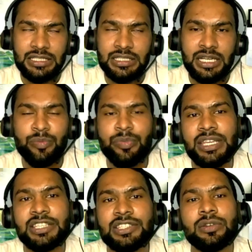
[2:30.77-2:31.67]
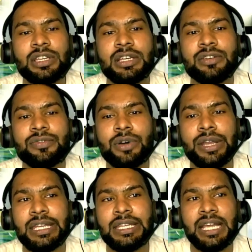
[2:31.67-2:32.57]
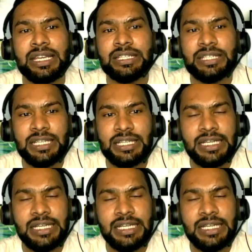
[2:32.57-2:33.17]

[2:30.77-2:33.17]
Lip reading: a company is looking for any candidate?